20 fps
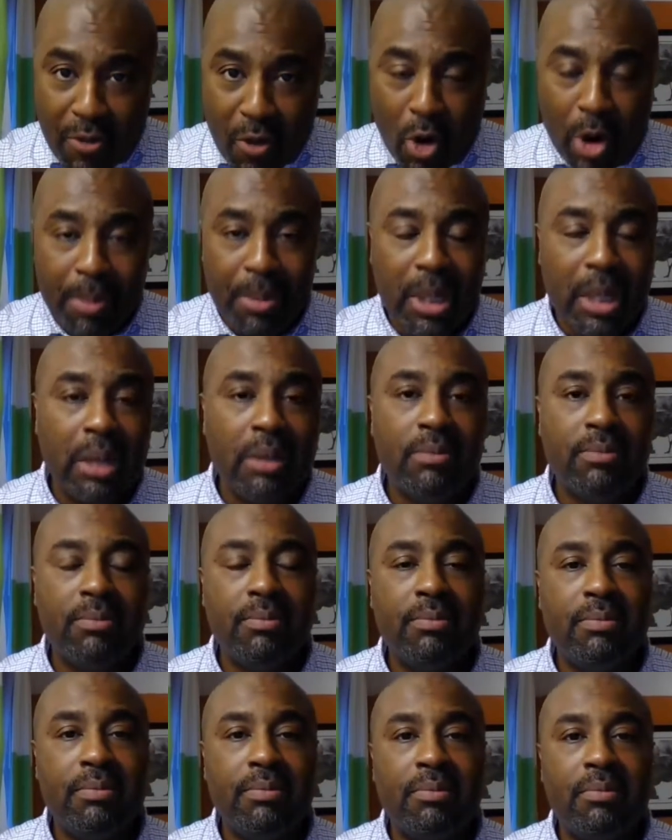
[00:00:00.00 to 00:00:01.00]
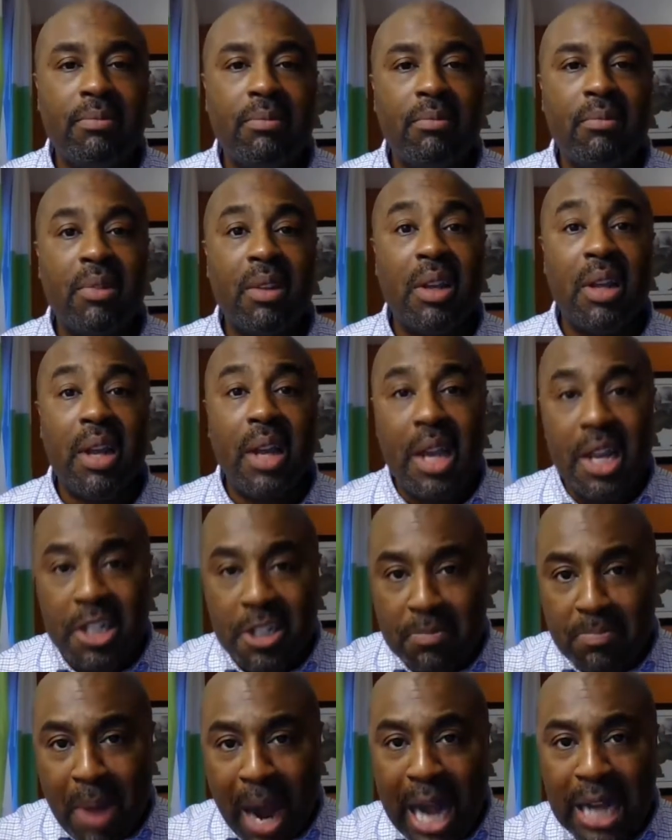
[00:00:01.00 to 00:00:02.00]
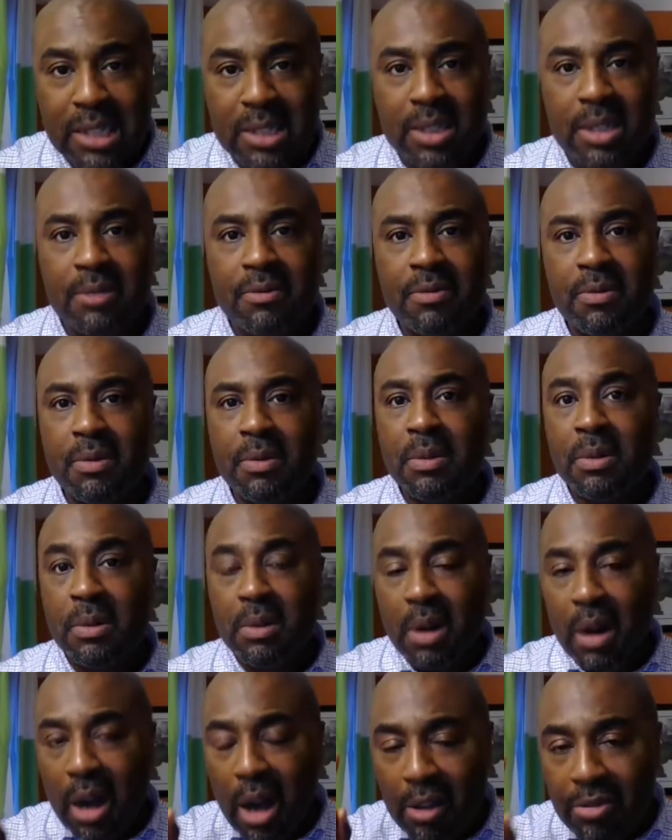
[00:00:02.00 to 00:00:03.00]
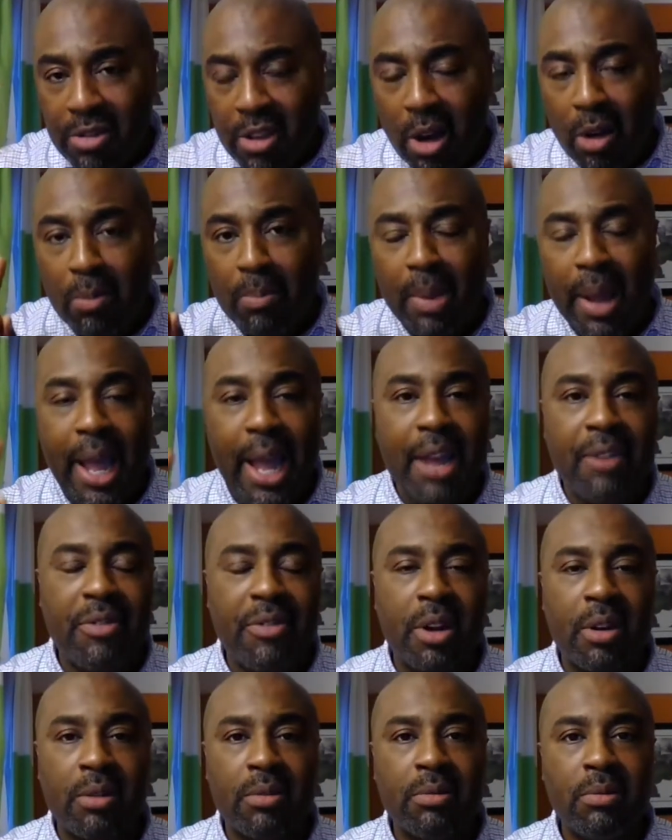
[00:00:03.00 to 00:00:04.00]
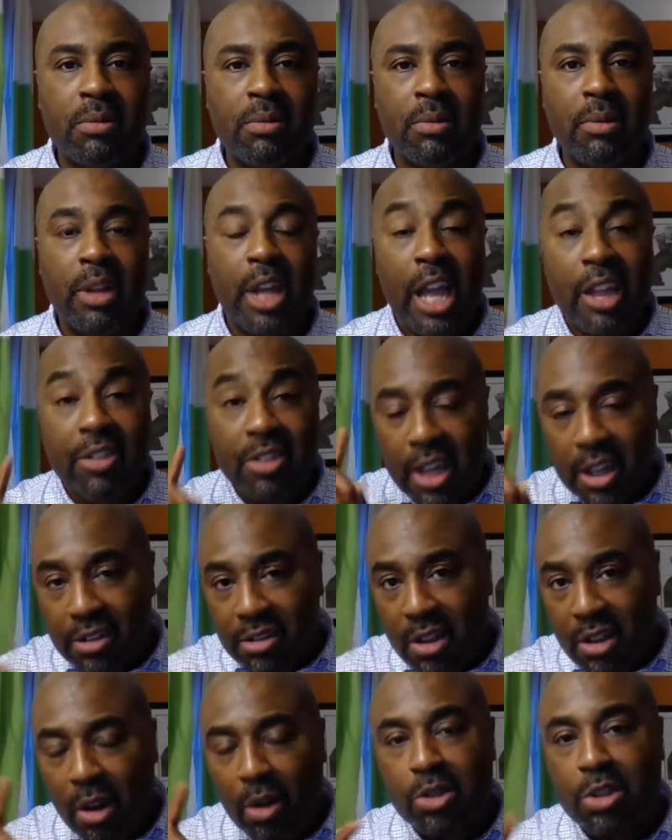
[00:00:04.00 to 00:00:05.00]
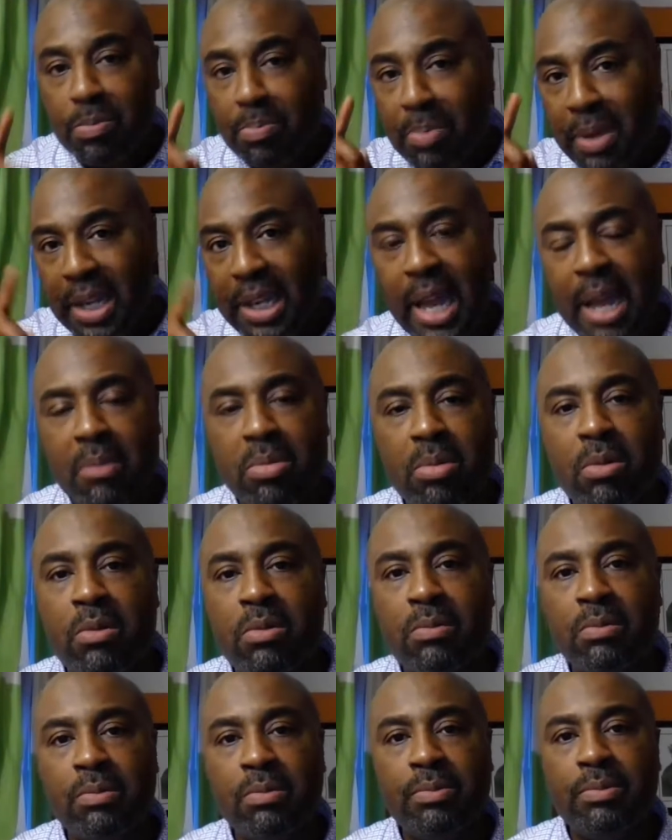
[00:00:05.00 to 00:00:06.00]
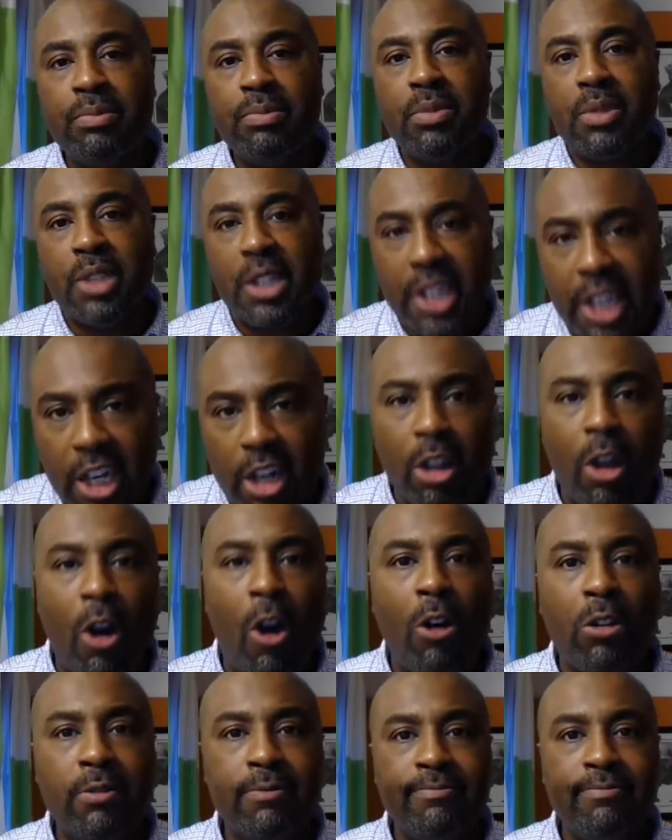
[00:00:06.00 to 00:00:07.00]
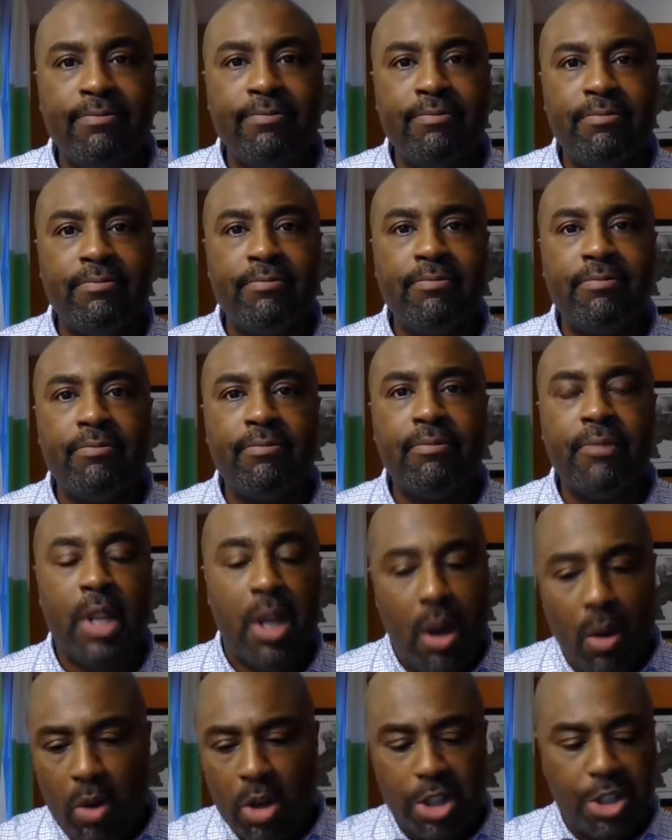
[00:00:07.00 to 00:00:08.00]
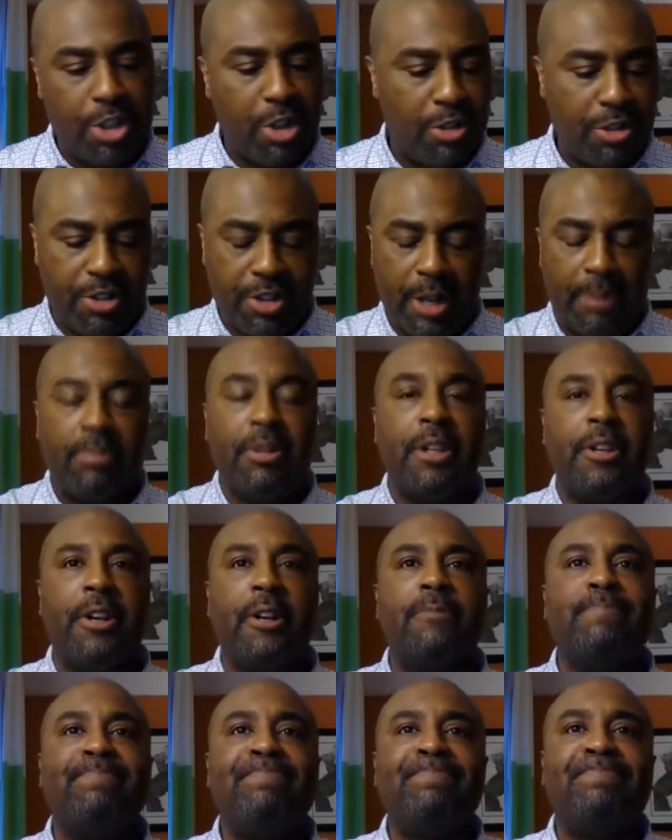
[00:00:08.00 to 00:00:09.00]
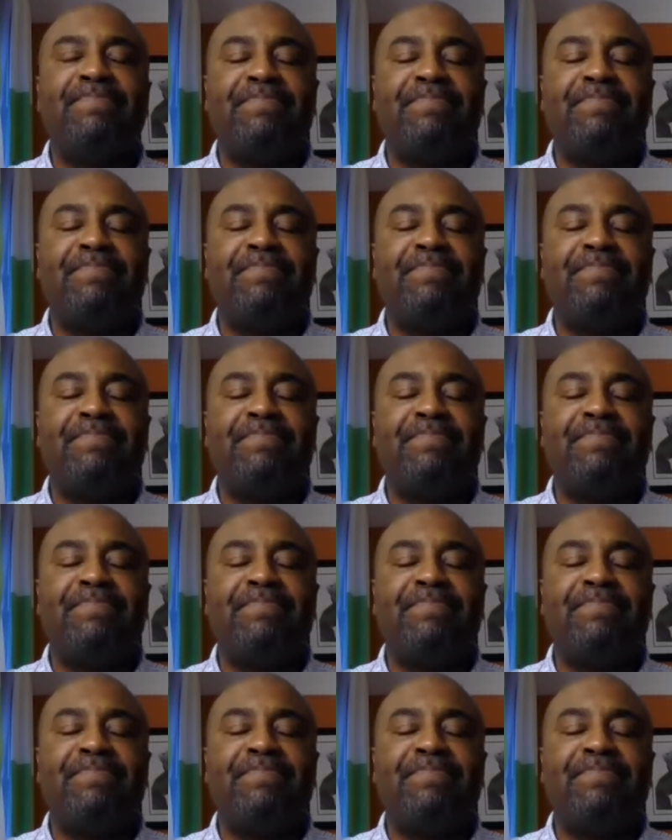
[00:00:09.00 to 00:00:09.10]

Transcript: The formula is positive adult behavior and the adults being able to get along. I want to show you something here.